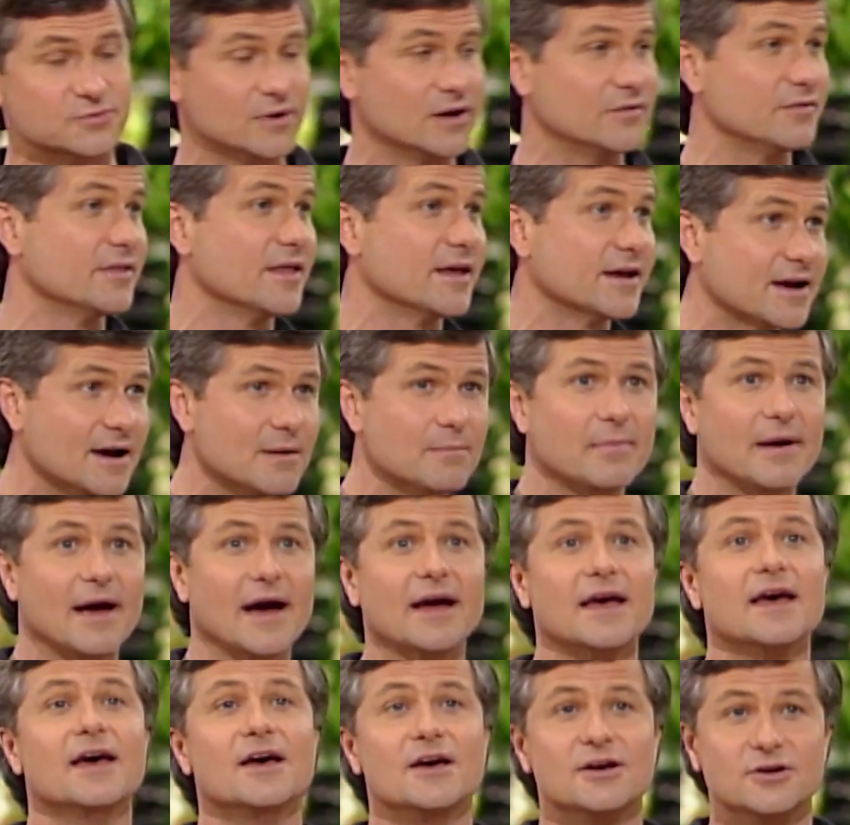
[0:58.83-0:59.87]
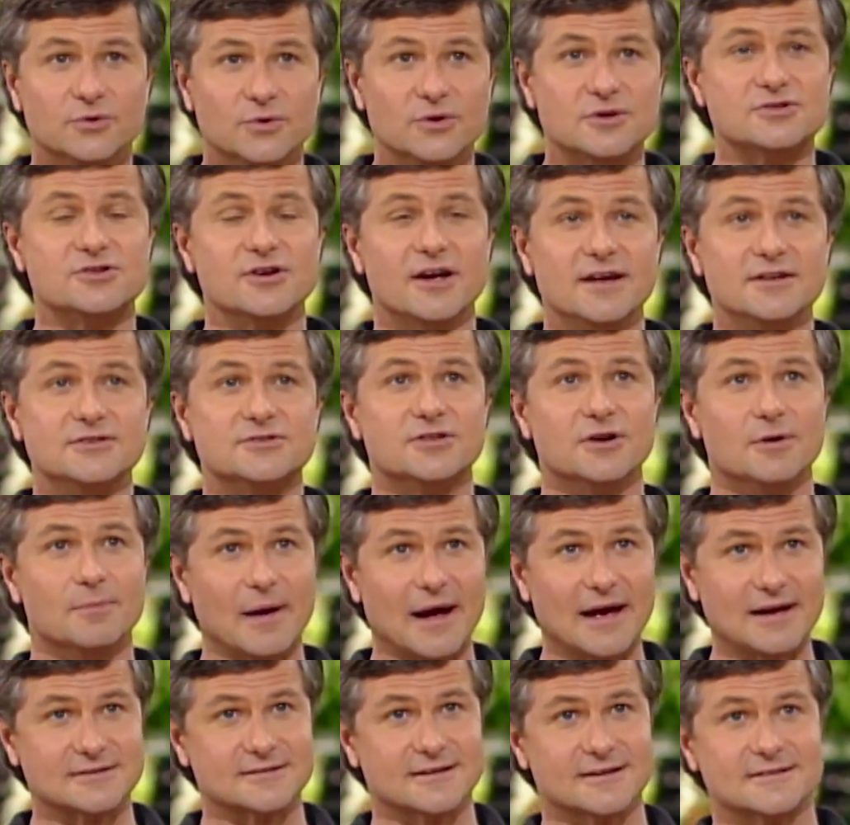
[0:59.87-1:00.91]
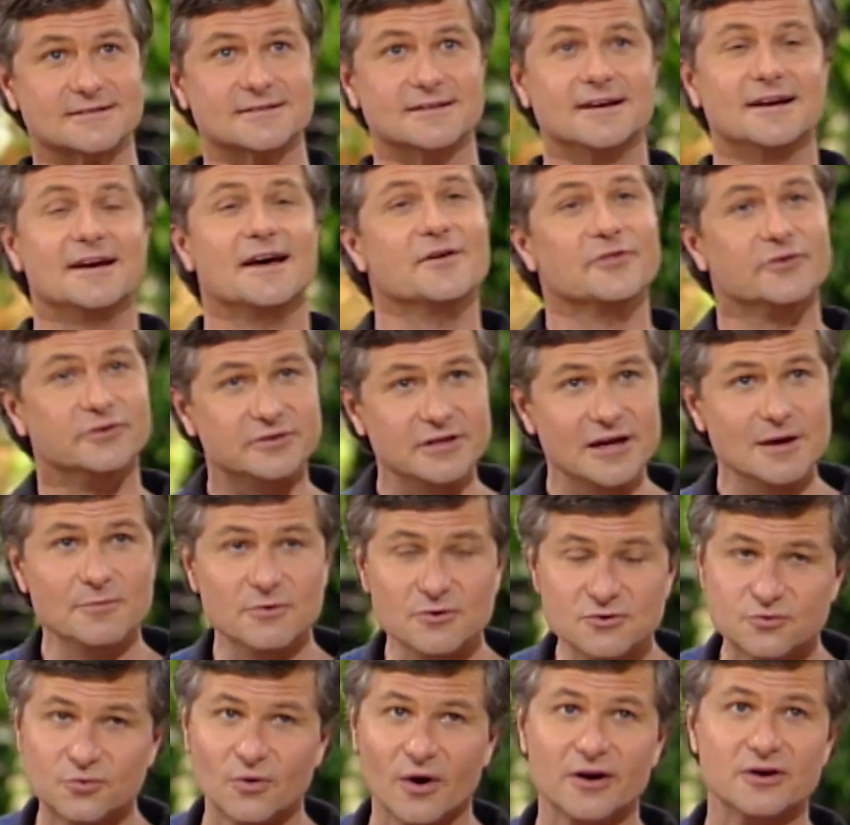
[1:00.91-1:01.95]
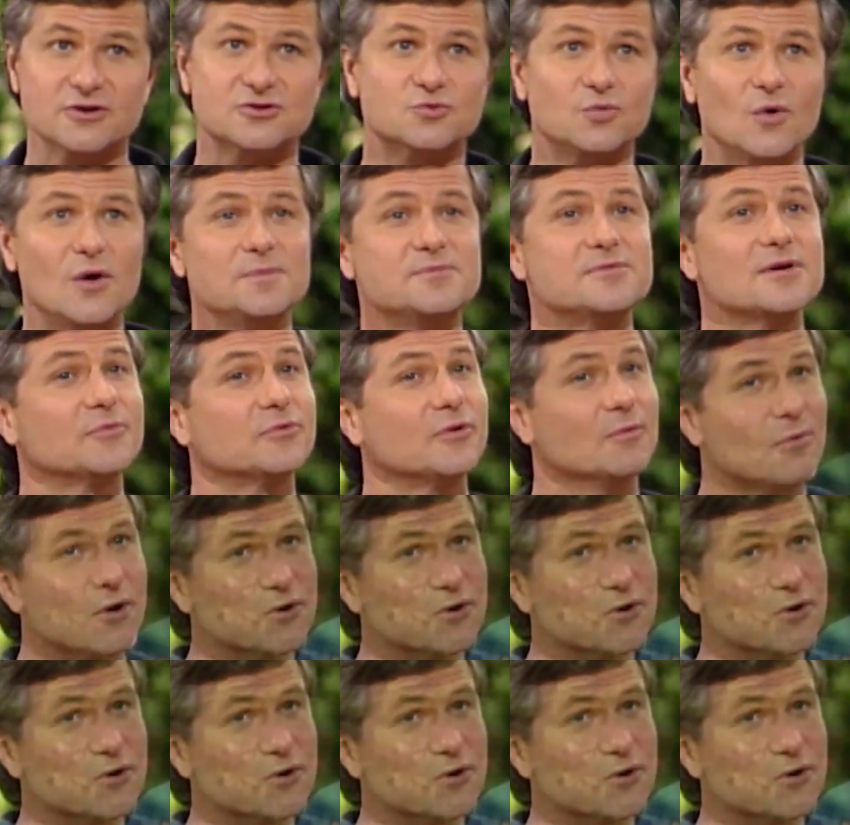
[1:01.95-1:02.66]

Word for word: whenever they come back to exchange their baskets. The team whose runner sweeps up the